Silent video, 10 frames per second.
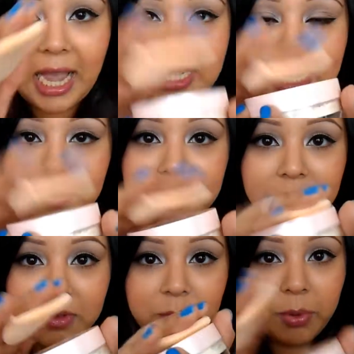I dab
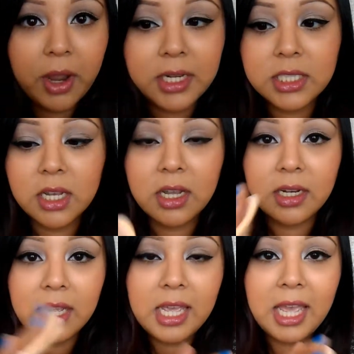some of the product
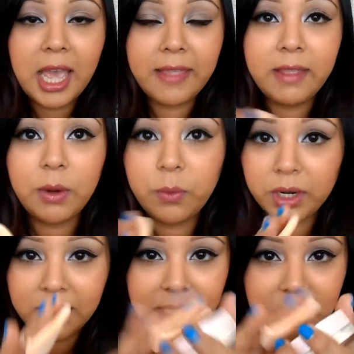on and then
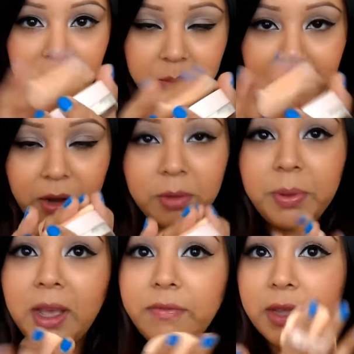work it into the powder
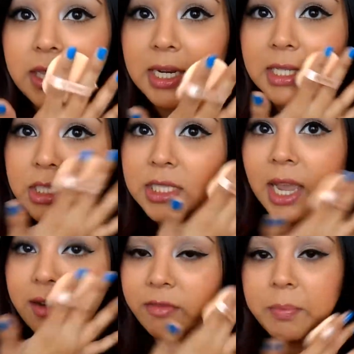puff and then I just
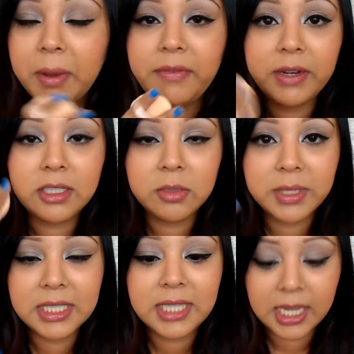kind of buff it into
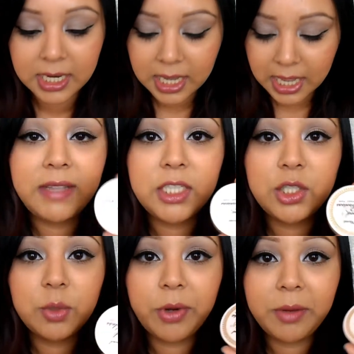my skin. these
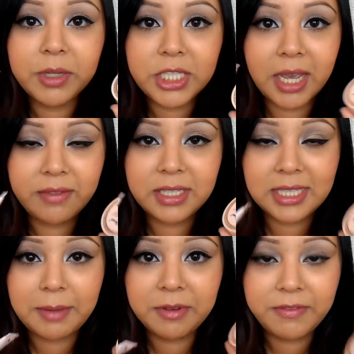two pretty much have the
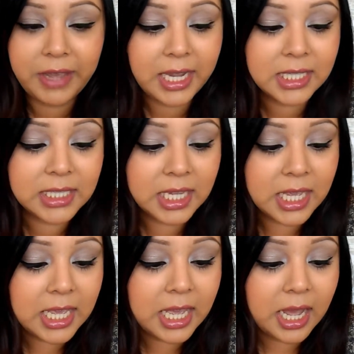same effect.
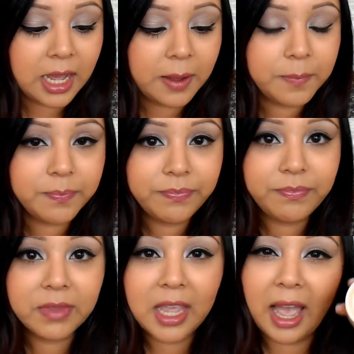
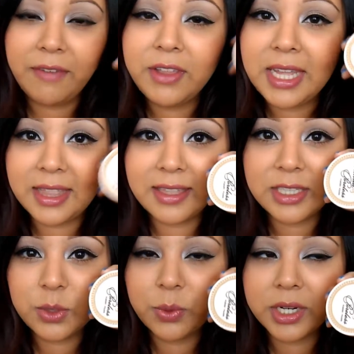Um, I feel like
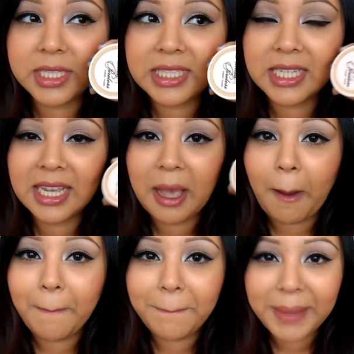this works
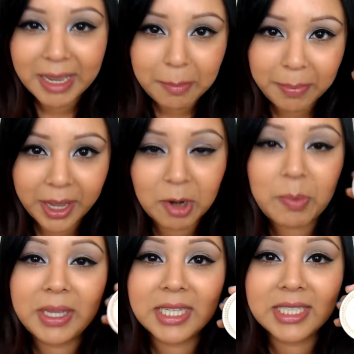a bit better
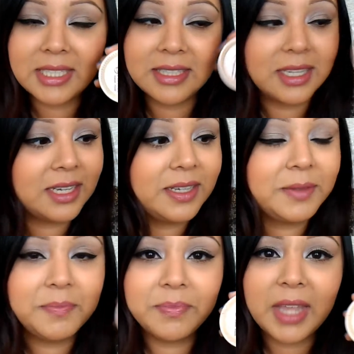because,
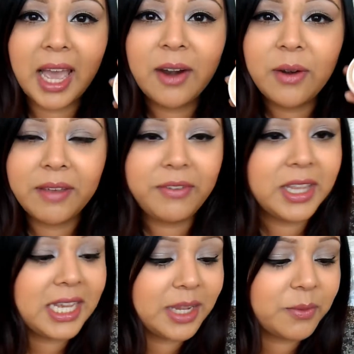I don't know, I
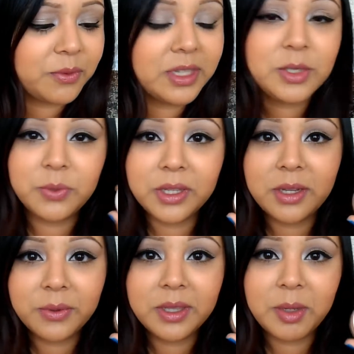feel like it, this
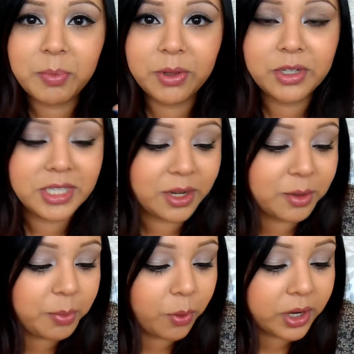really, really blurs out
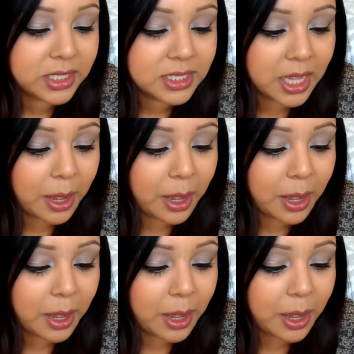your pores.